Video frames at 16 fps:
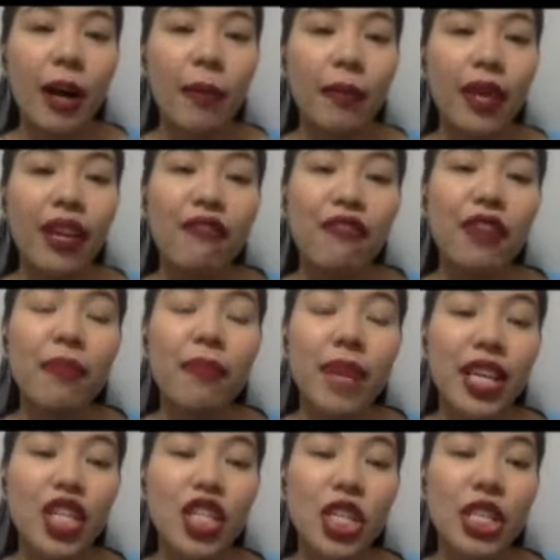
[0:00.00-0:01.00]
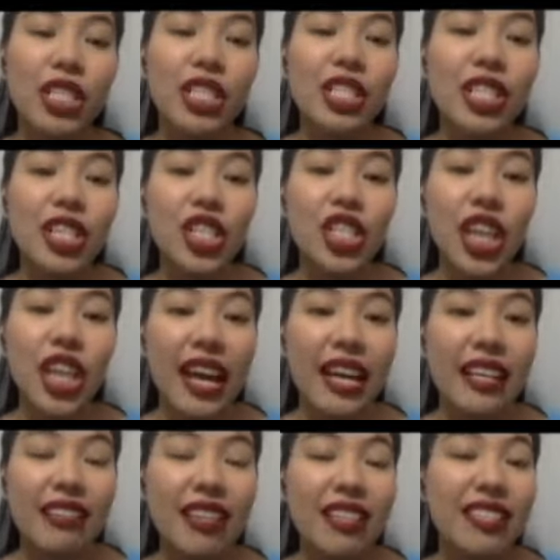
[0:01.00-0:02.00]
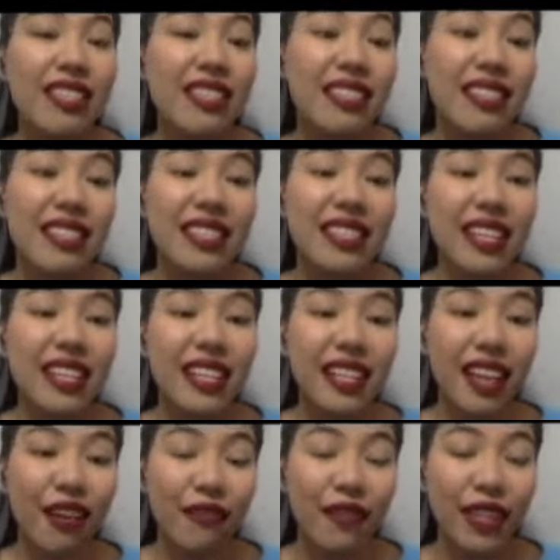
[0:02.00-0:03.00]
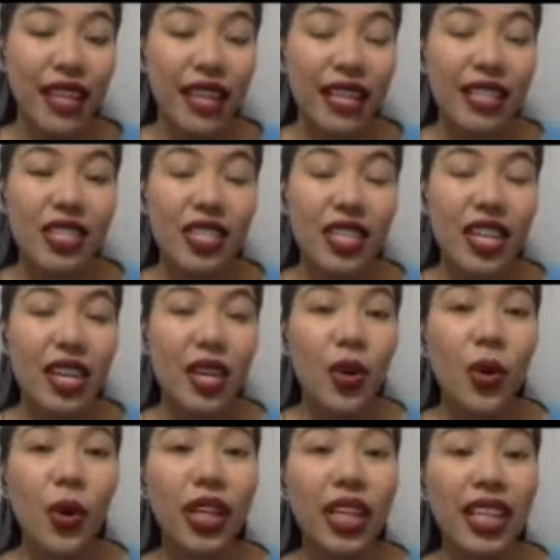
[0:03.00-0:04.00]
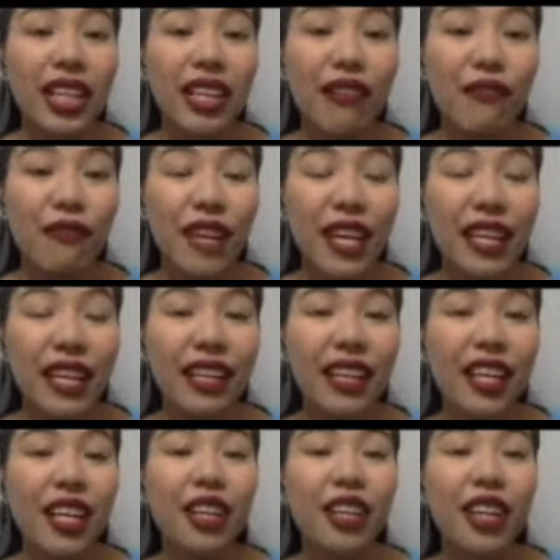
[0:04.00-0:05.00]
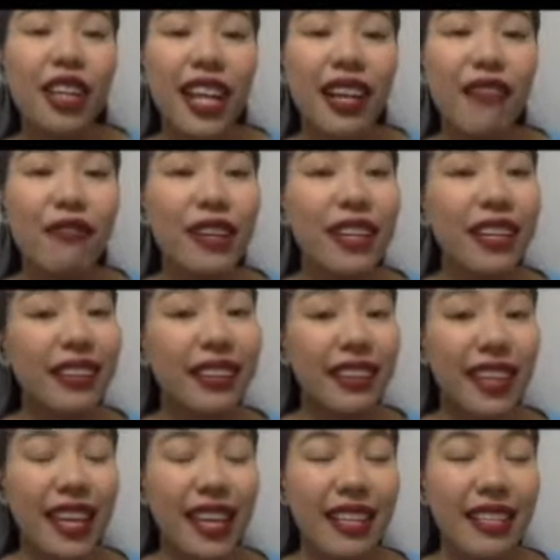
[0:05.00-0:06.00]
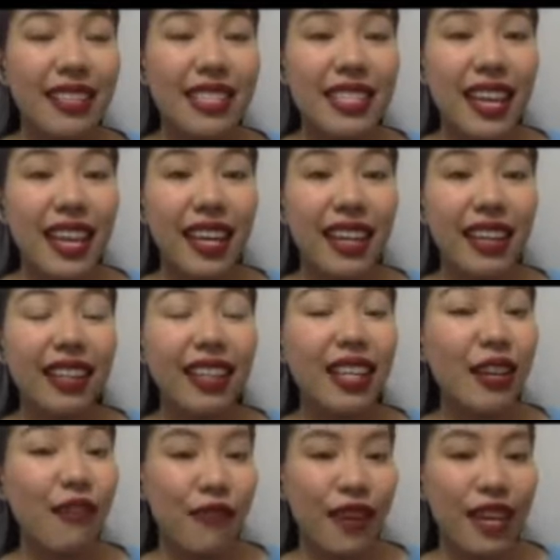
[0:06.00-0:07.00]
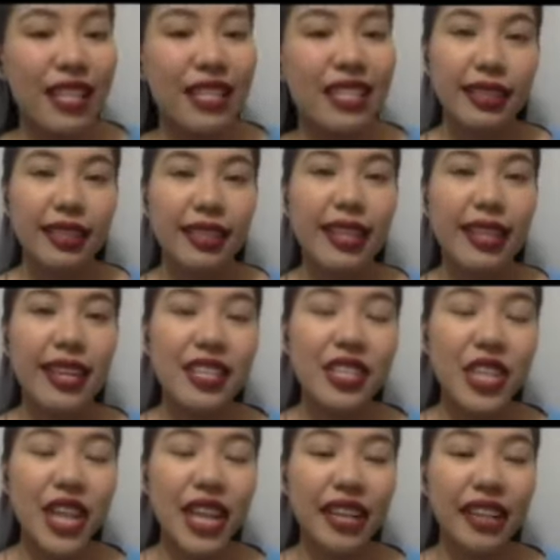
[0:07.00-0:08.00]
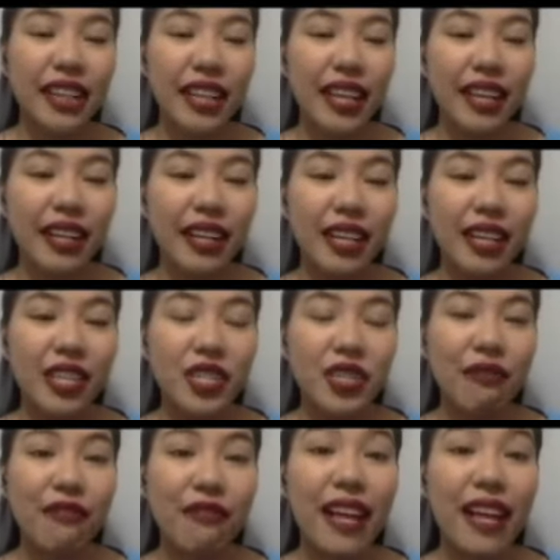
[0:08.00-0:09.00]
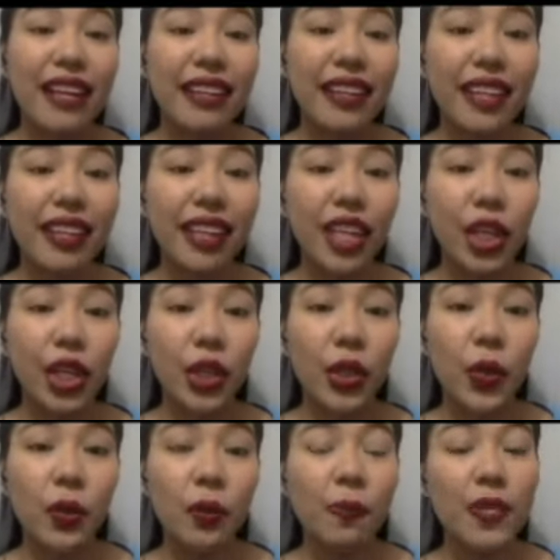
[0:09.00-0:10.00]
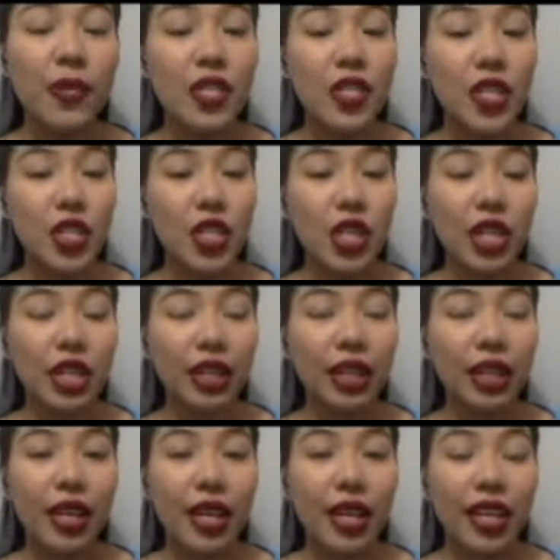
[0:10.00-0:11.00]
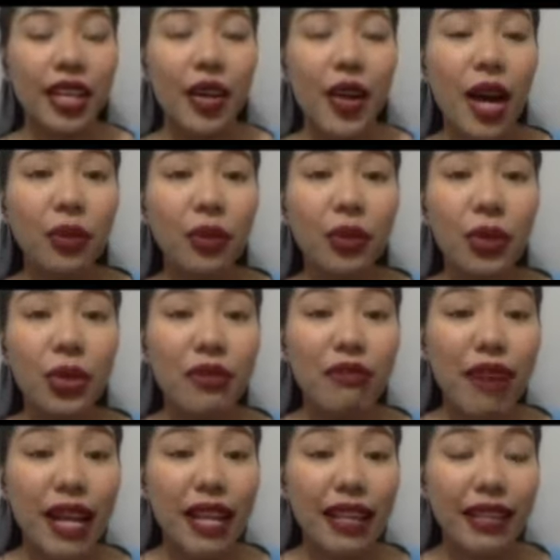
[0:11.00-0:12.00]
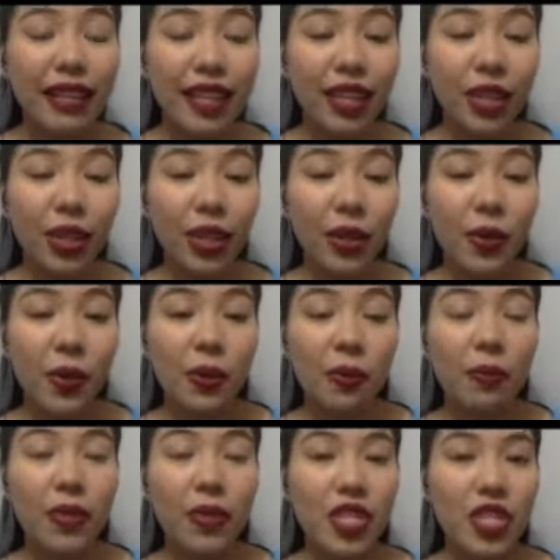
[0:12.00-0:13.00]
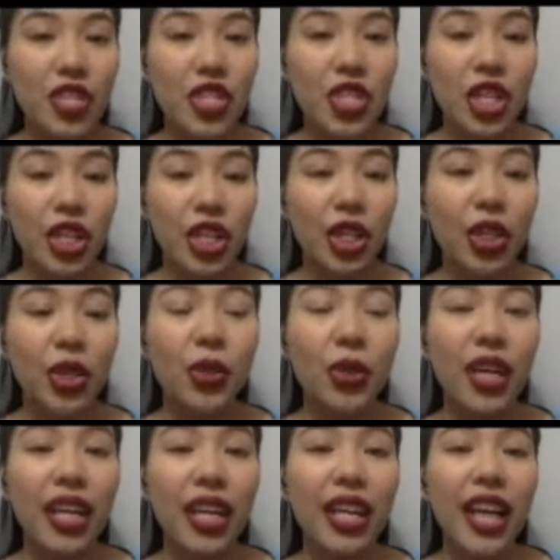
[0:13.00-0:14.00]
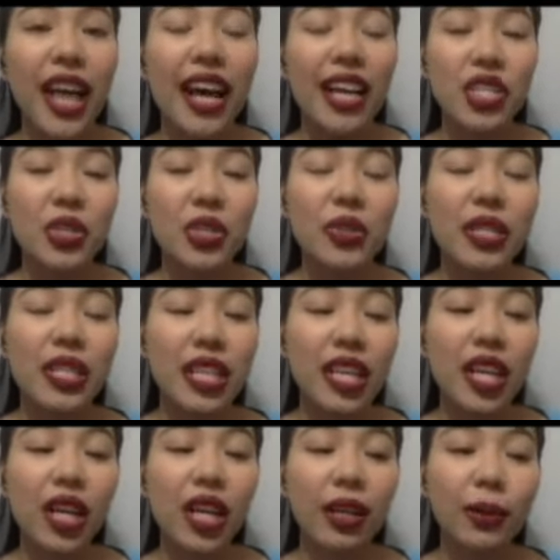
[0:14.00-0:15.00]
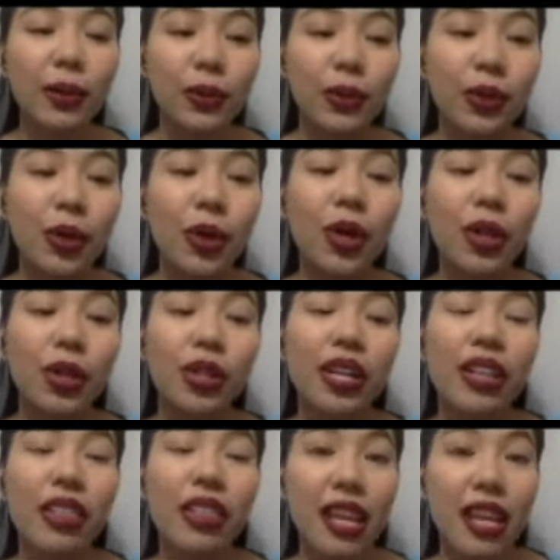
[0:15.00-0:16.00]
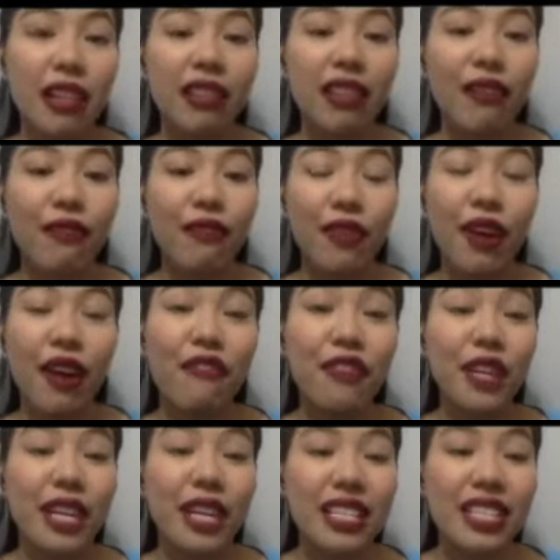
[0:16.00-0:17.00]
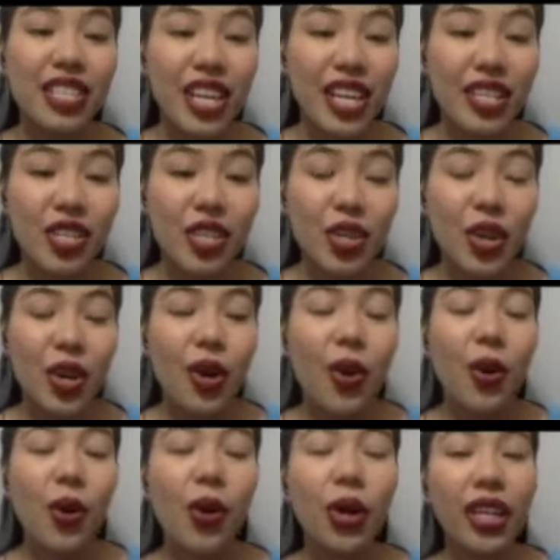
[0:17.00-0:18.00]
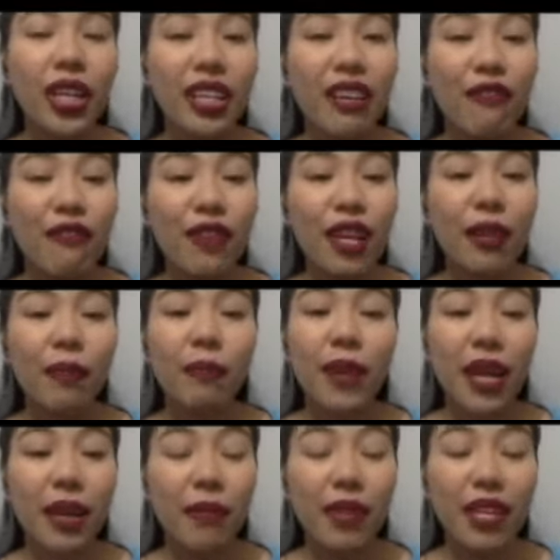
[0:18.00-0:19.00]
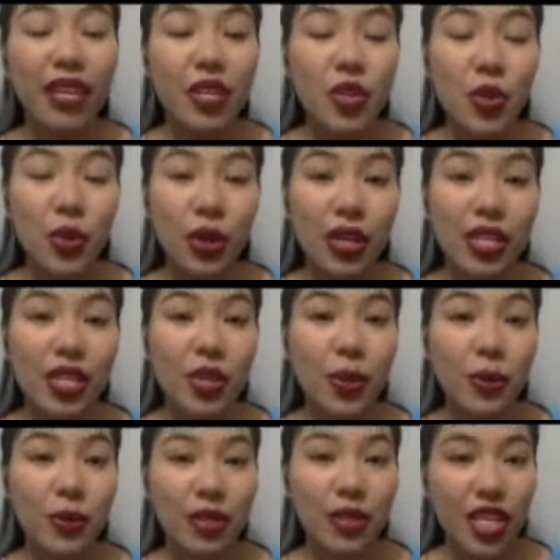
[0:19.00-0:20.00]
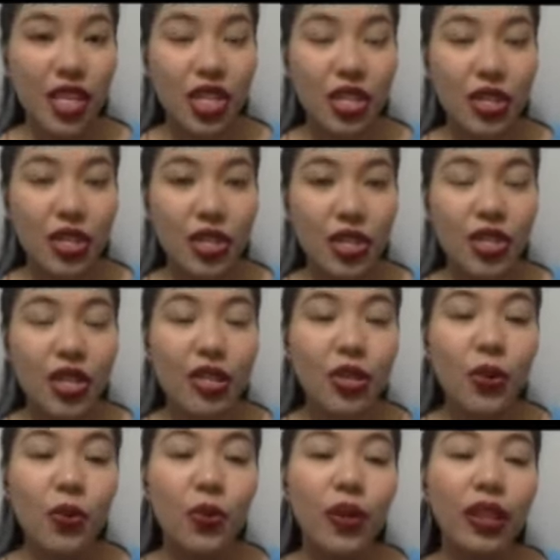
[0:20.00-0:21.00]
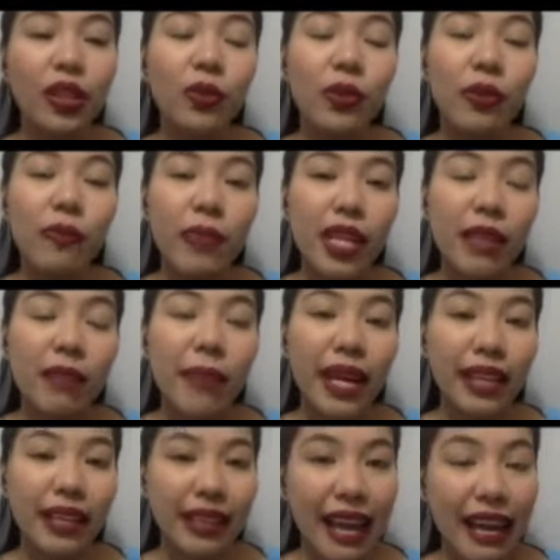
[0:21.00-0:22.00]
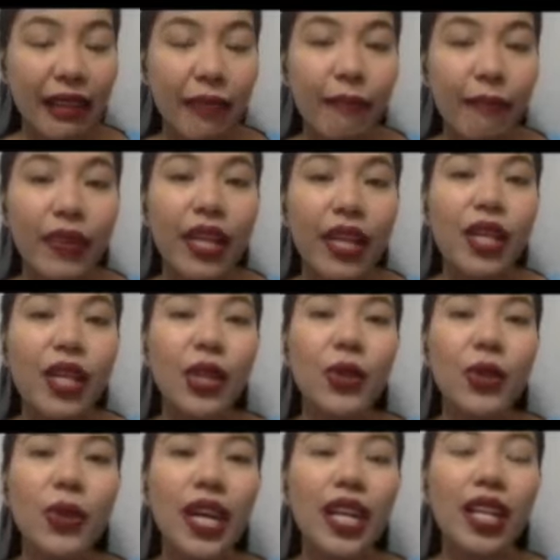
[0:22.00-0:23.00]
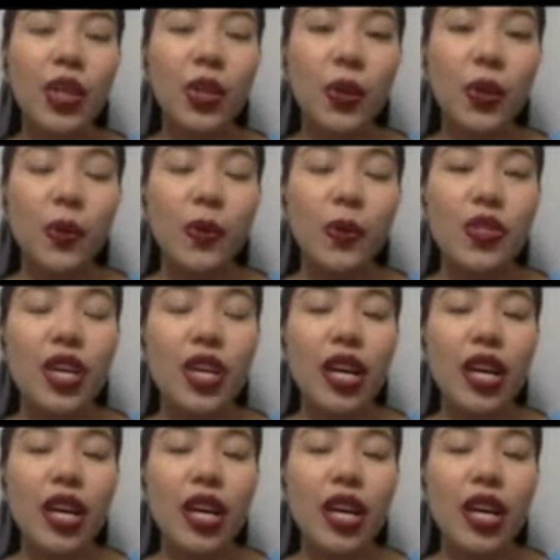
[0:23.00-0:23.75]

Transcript: information such as statistical evidence or even relevant dates and events. The next guideline is validating your own position. Now, how do you validate your own position? You can actually include authoritative references or even primary source quotations. So, what do we mean by that? You can use